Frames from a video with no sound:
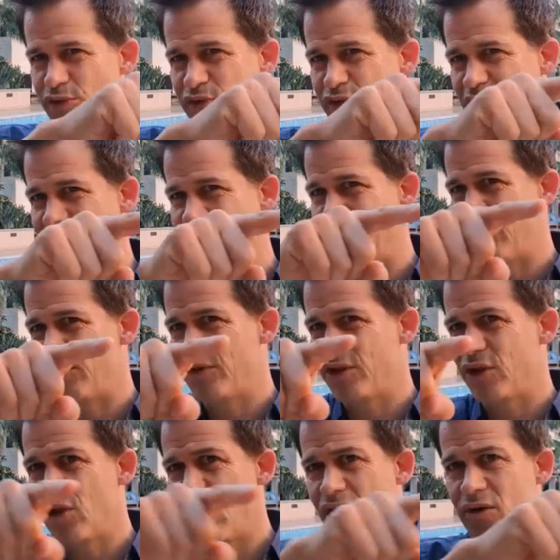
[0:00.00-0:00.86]
flat over
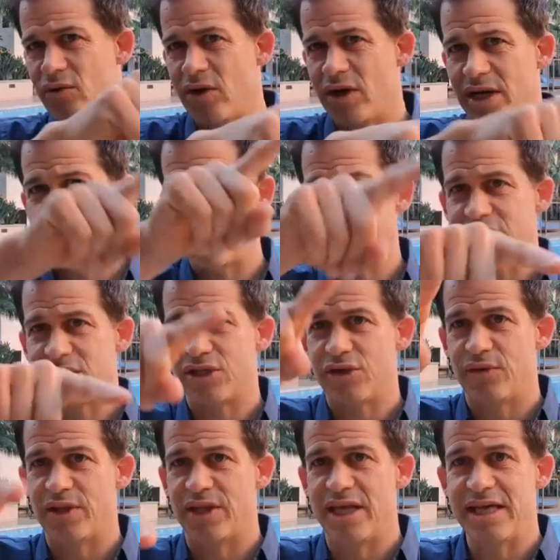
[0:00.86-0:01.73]
the long run and it's
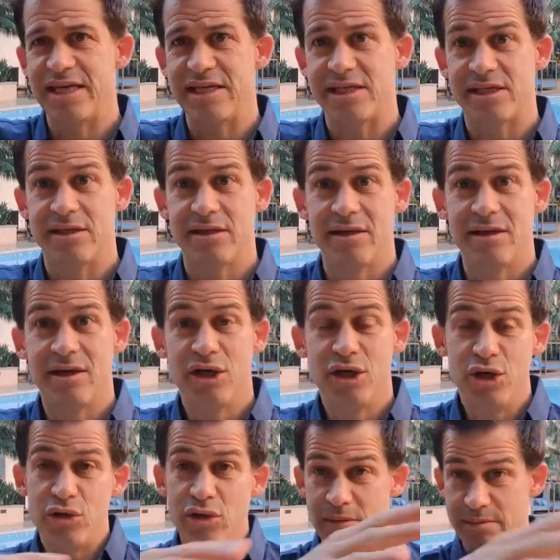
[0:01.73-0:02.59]
doing this,
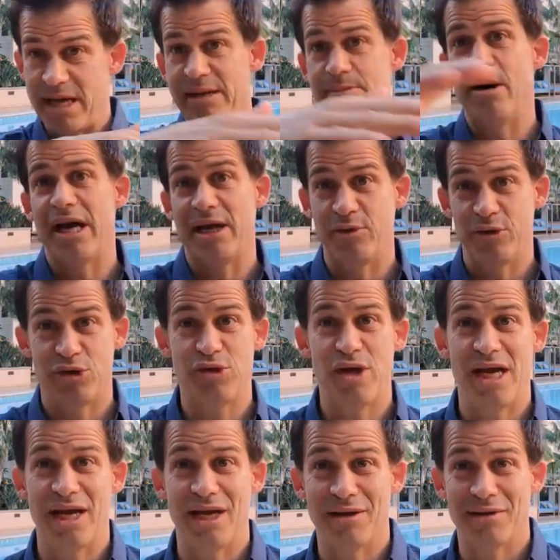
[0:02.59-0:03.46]
you can make money with
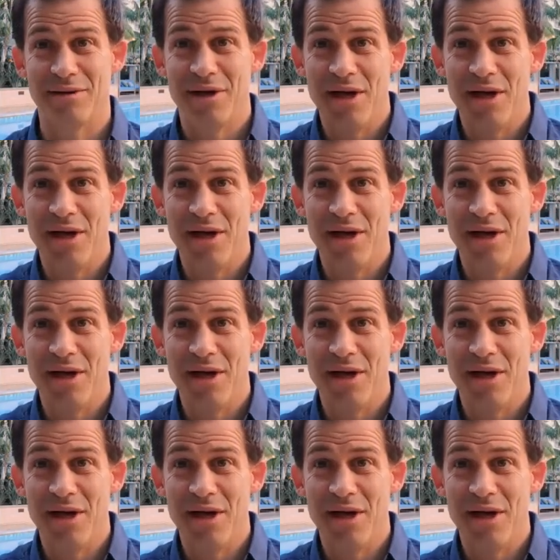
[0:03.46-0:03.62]
trading.